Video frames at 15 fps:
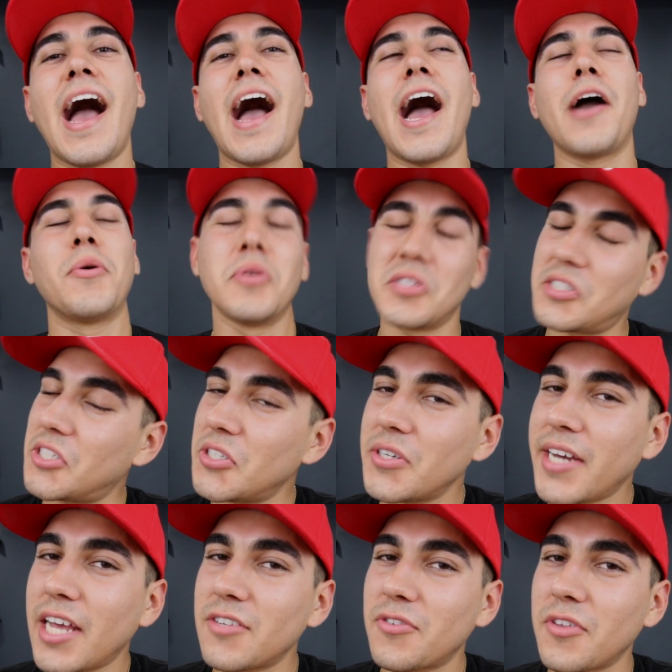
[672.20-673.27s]
I will see you
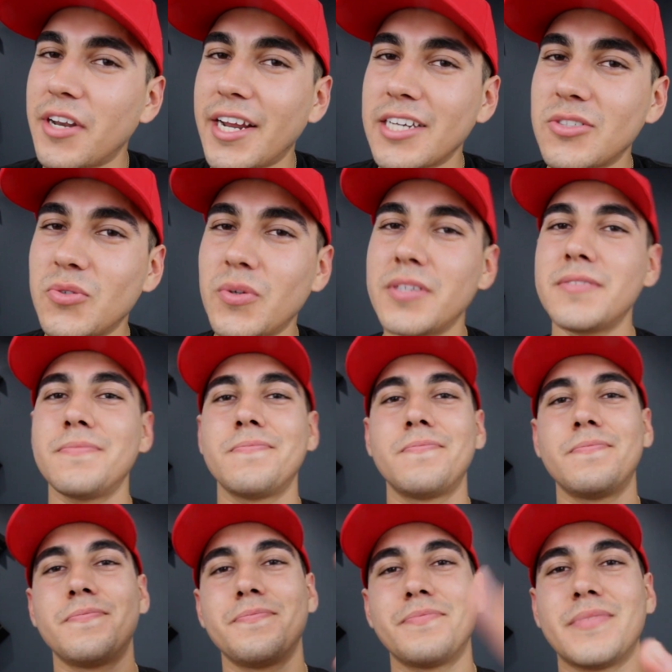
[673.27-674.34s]
guys for the next one,
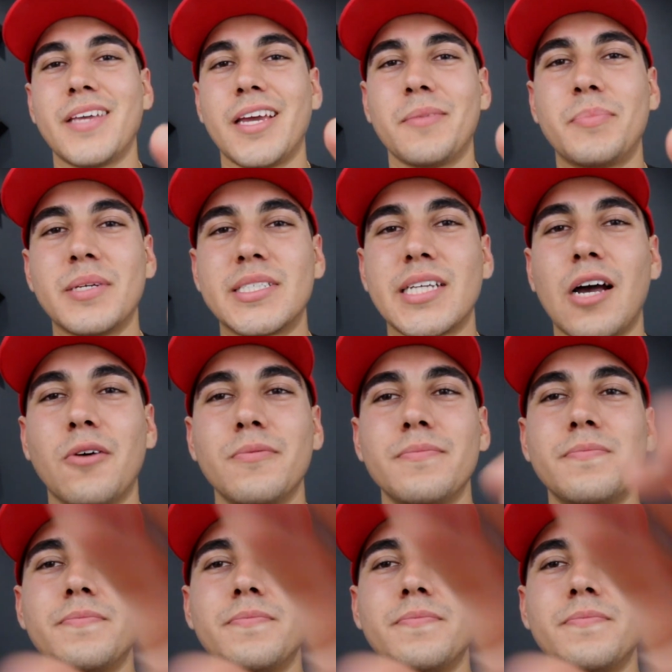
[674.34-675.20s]
and peace out.